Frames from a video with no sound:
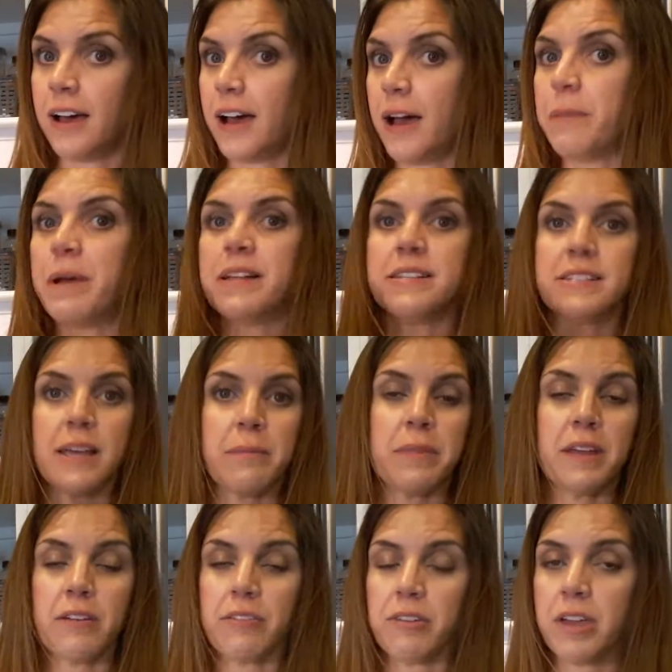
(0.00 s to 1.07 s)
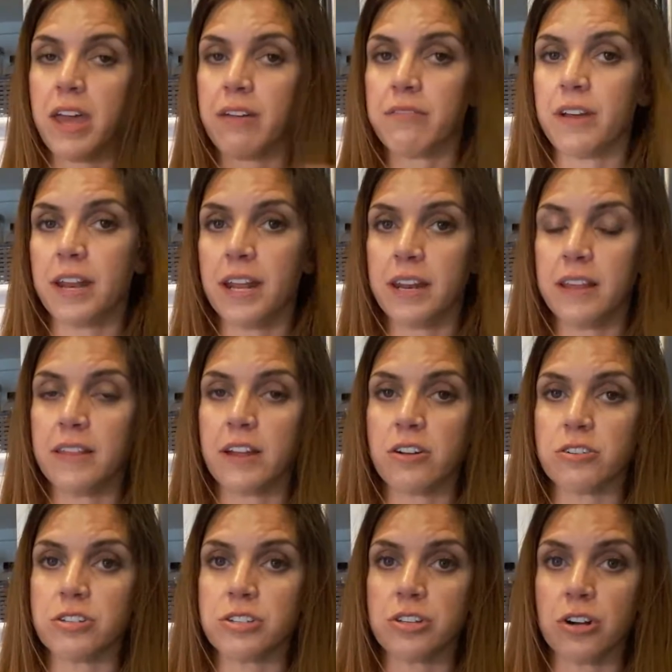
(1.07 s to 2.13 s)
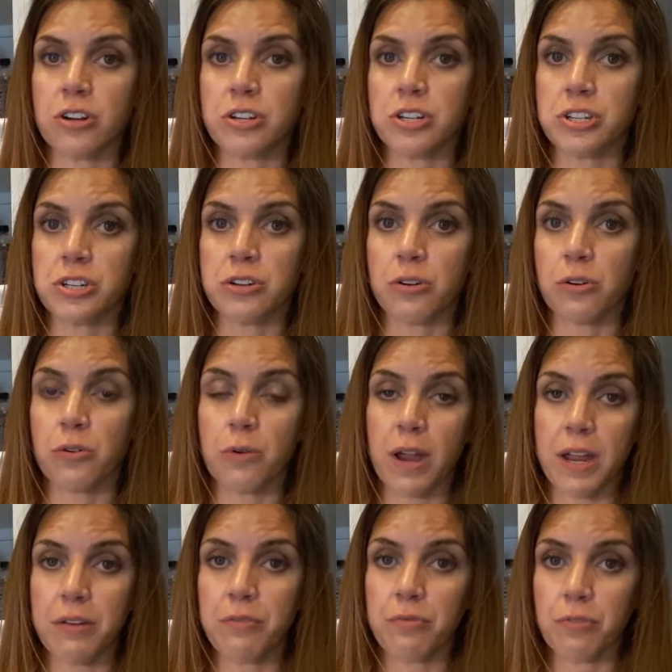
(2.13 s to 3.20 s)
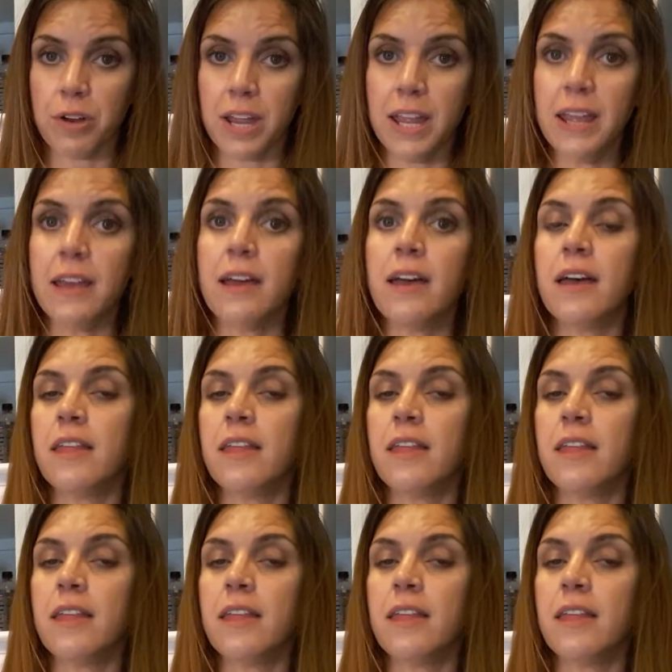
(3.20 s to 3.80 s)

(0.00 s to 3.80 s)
And same thing, if you can't find any that are starch or grain free,